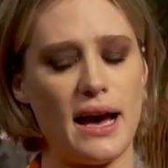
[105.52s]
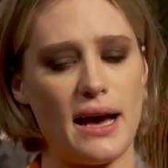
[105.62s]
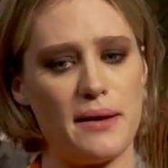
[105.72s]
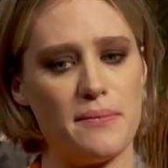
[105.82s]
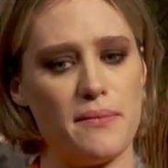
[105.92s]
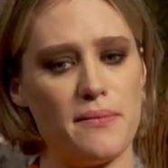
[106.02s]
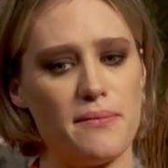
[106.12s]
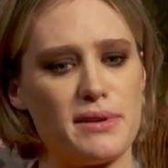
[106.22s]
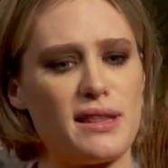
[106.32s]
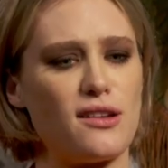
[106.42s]
Um,
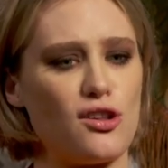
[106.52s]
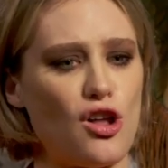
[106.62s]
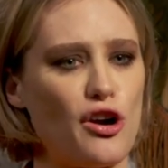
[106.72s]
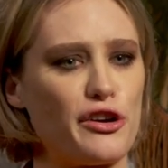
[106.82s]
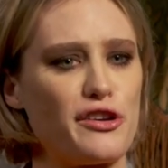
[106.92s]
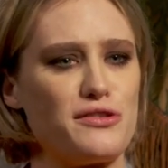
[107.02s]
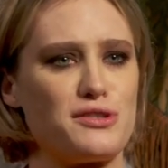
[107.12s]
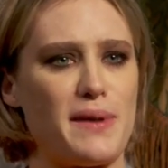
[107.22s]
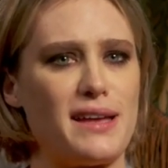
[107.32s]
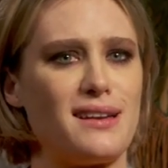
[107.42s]
but then the longer you
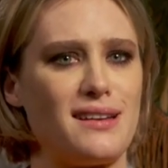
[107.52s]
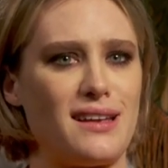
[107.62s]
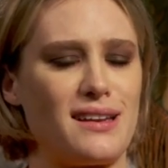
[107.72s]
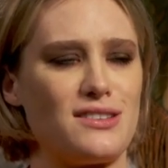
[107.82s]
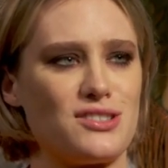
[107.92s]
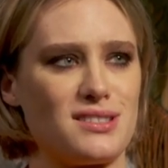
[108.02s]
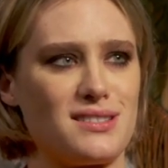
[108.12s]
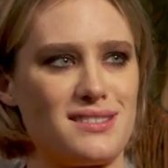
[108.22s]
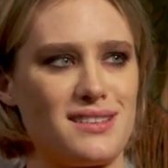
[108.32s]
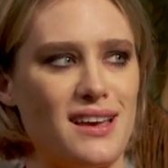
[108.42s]
spend in it, it
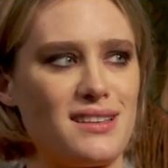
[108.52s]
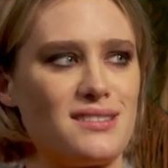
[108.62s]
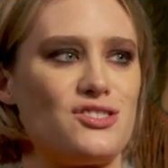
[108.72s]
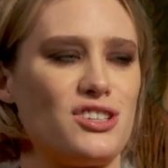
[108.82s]
just it